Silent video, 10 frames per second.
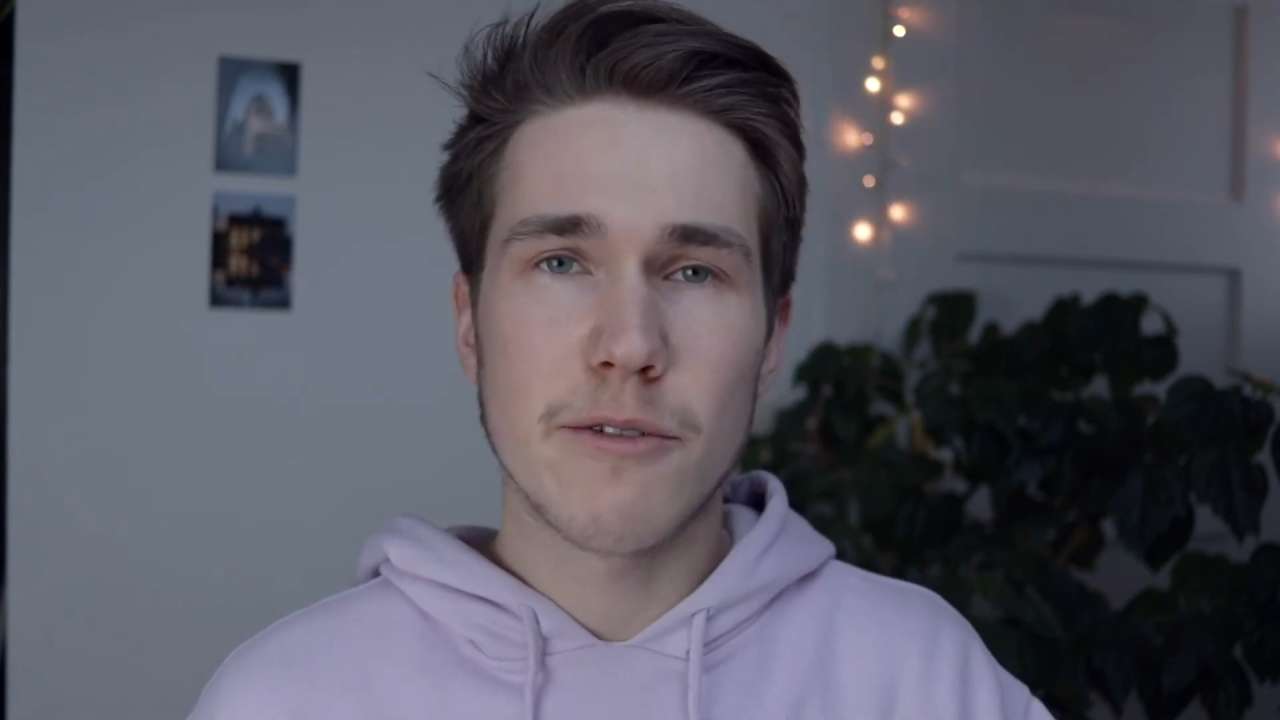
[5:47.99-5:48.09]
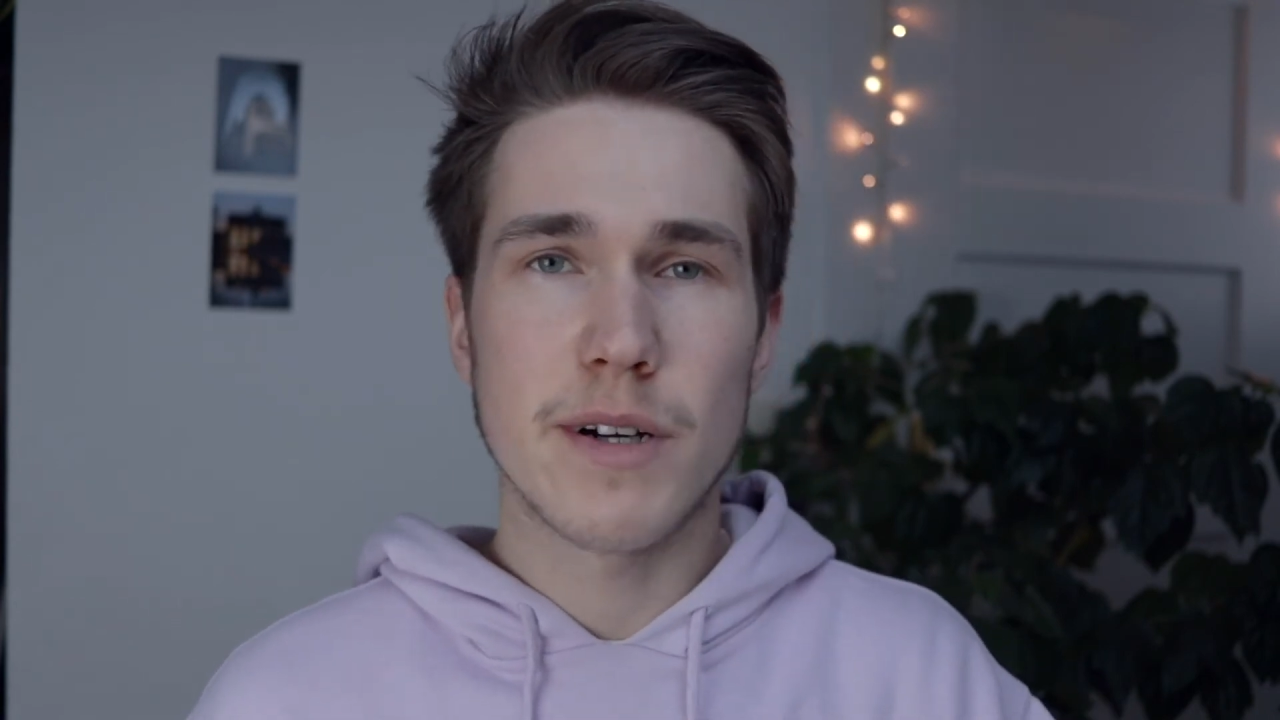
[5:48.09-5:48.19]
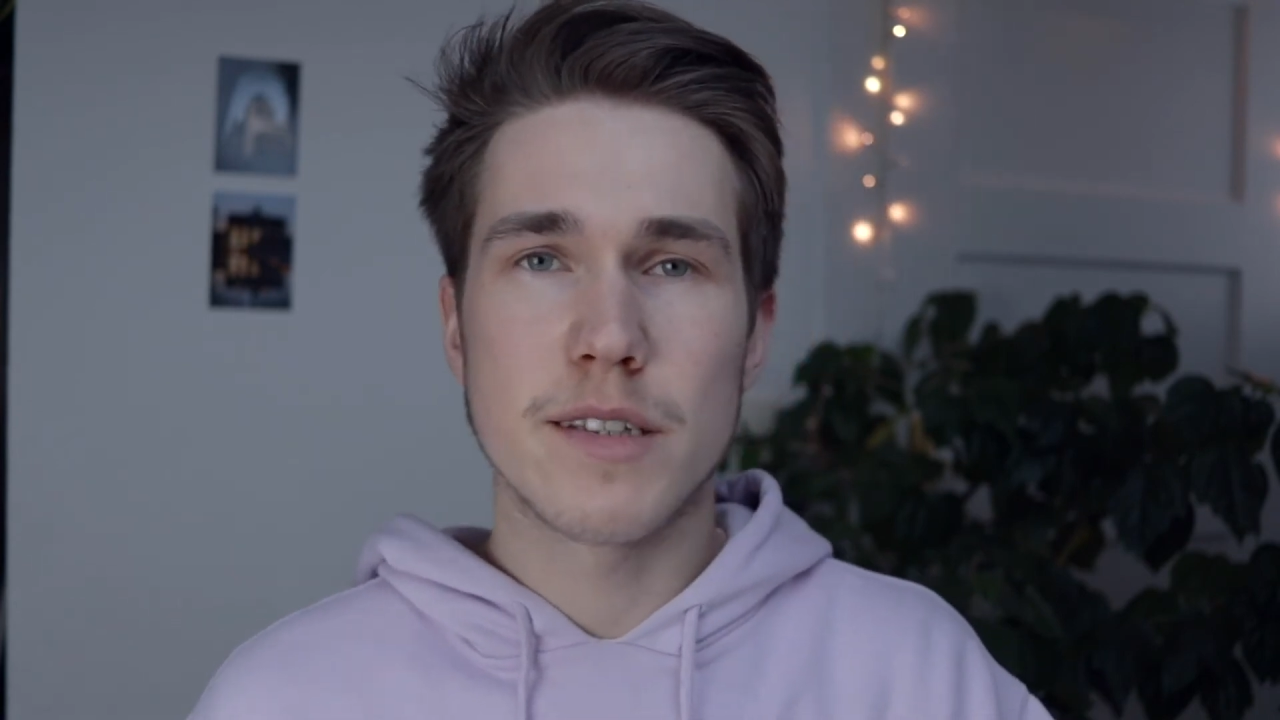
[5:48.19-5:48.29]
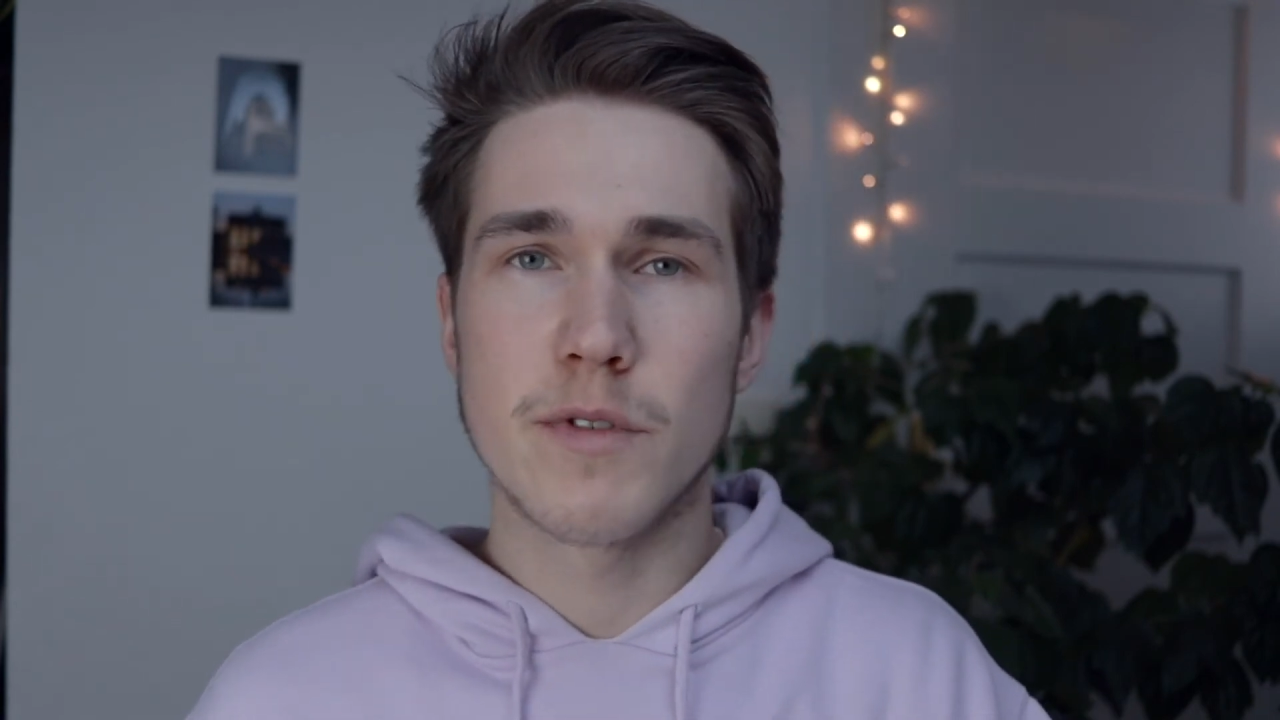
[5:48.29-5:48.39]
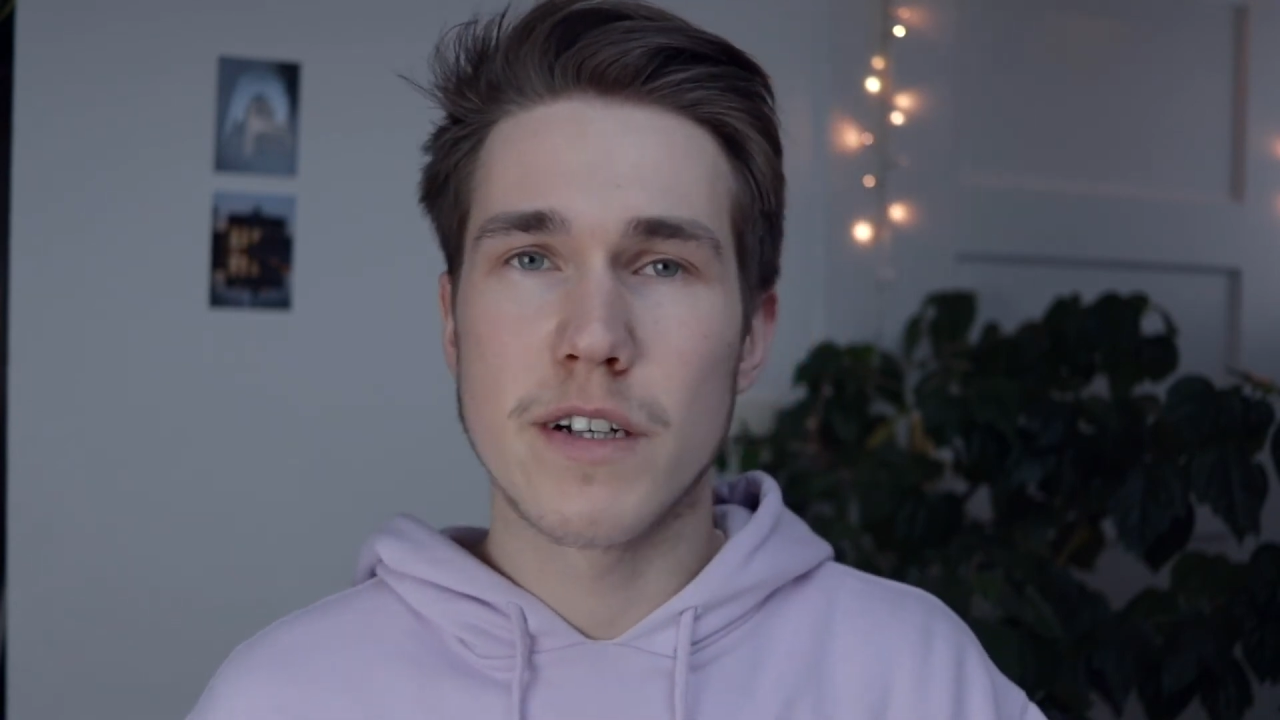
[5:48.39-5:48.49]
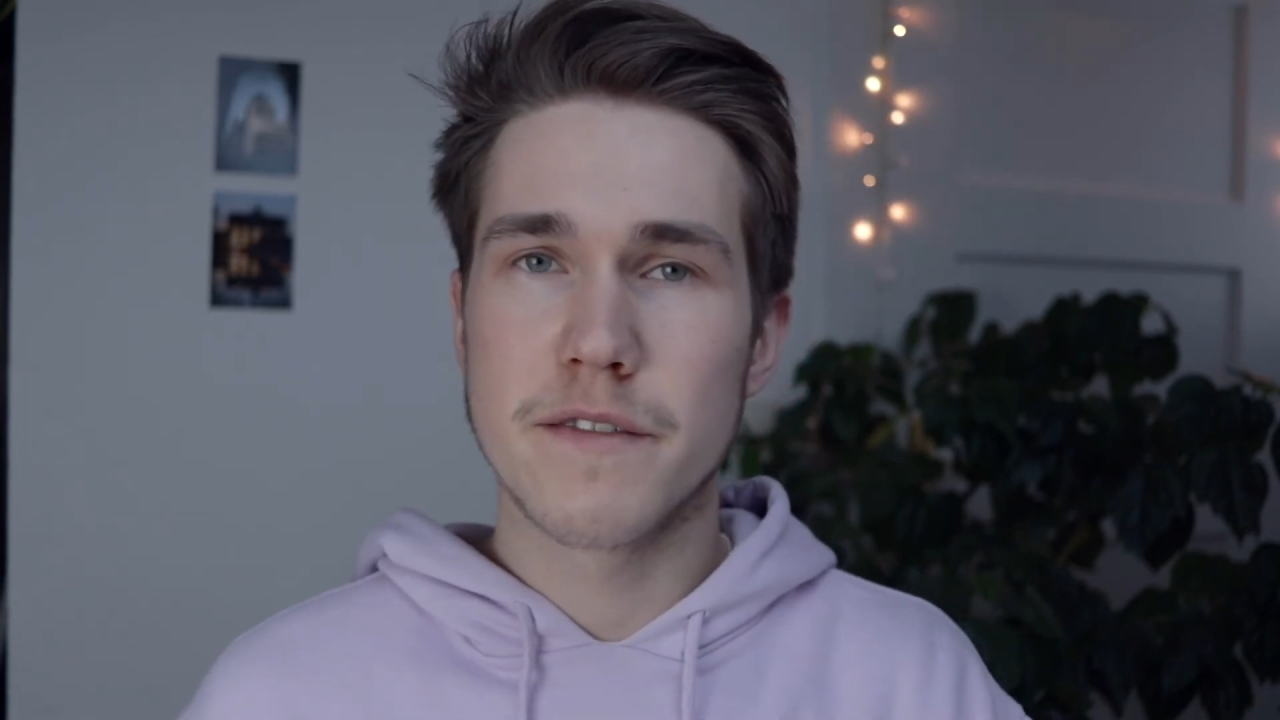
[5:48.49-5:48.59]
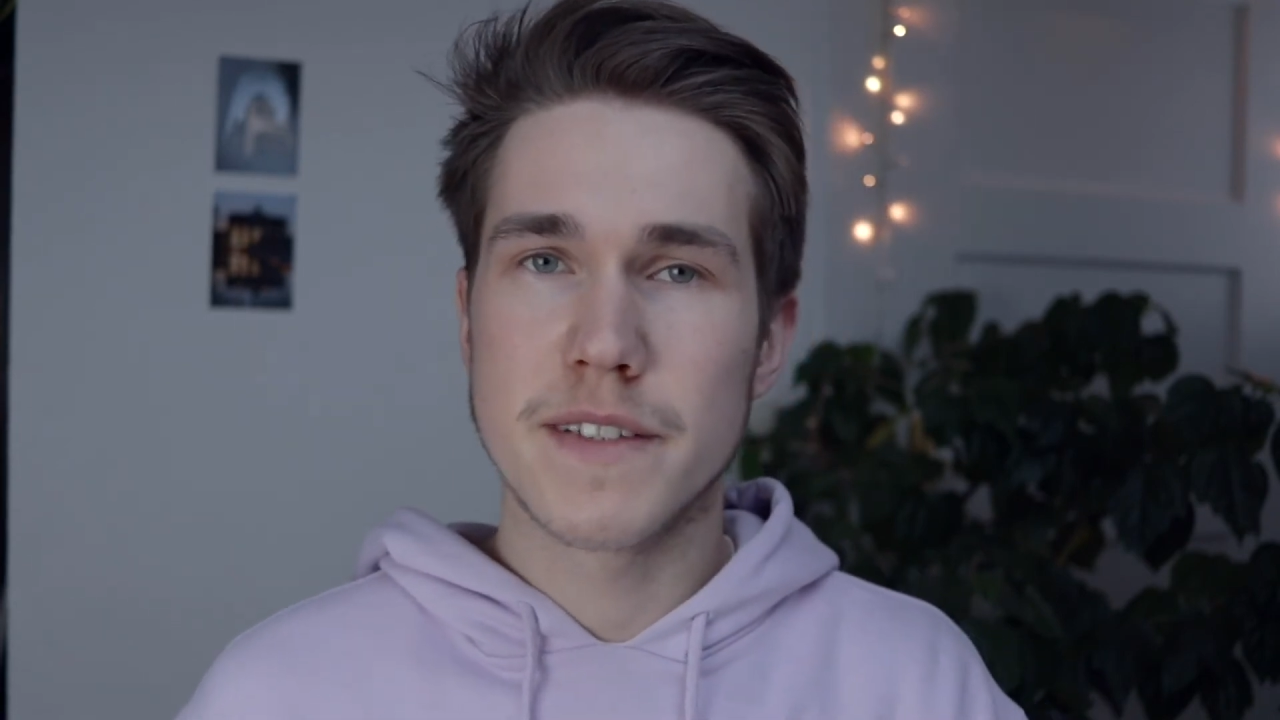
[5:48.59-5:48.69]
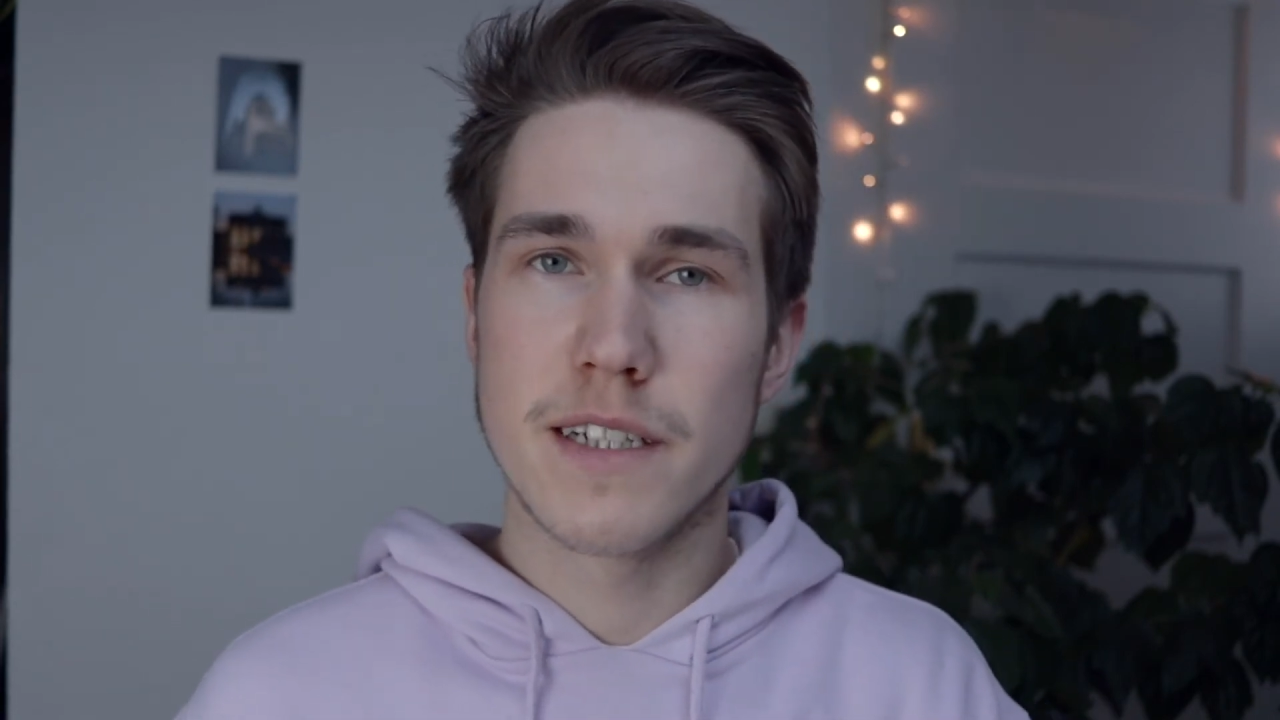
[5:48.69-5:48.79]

went with